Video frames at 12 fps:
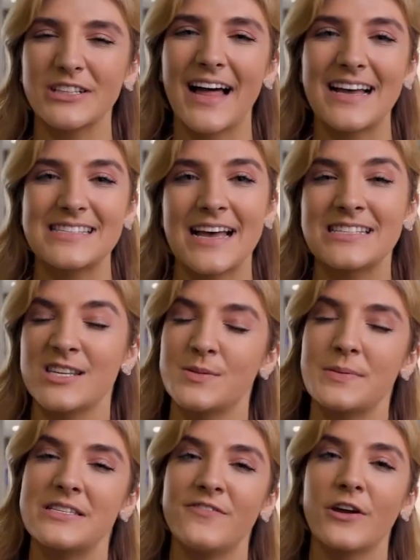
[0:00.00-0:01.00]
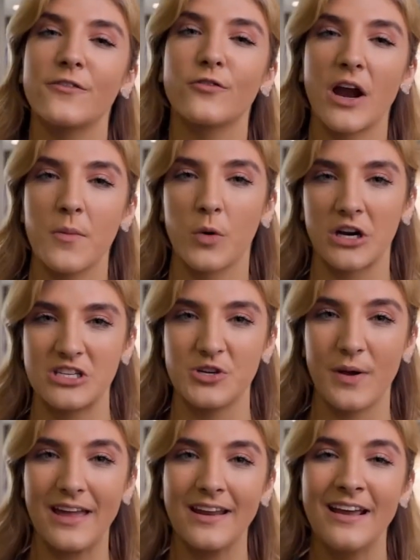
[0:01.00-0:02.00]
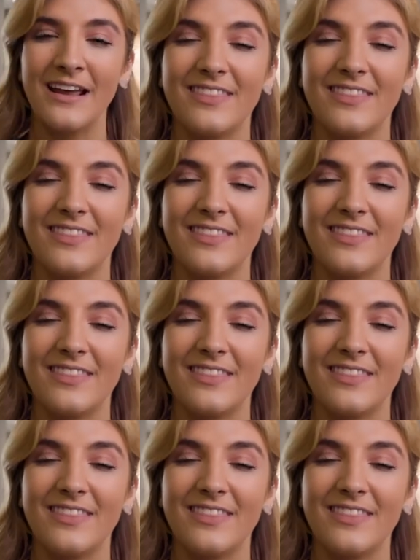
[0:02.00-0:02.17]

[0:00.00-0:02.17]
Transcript: class has a specific framework to it.